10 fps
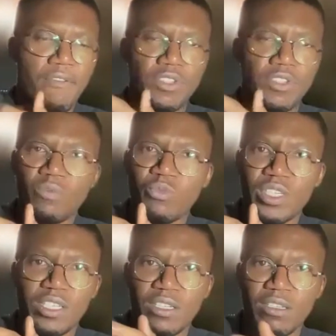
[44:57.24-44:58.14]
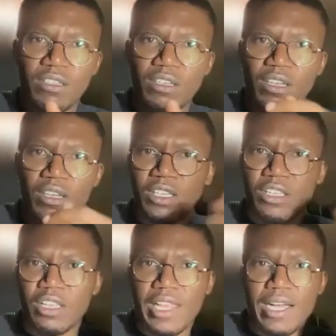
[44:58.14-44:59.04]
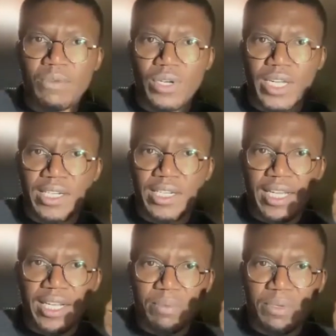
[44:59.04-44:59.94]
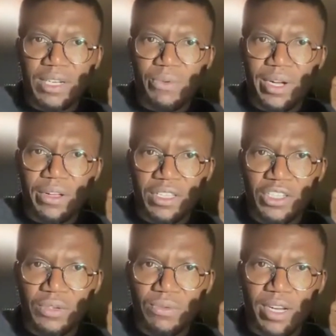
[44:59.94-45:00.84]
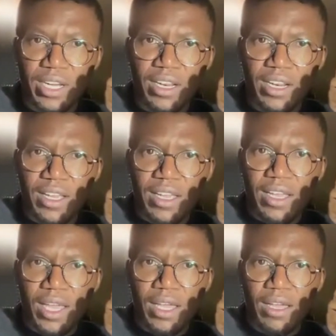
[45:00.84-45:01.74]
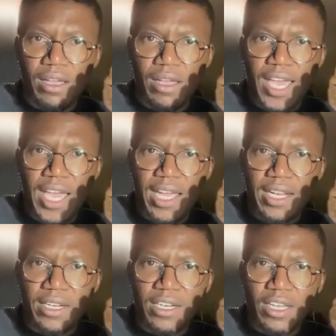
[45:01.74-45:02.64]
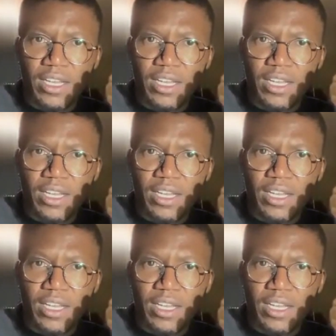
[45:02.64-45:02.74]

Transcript: for some reason in the lab you're getting 90% recognition rate, and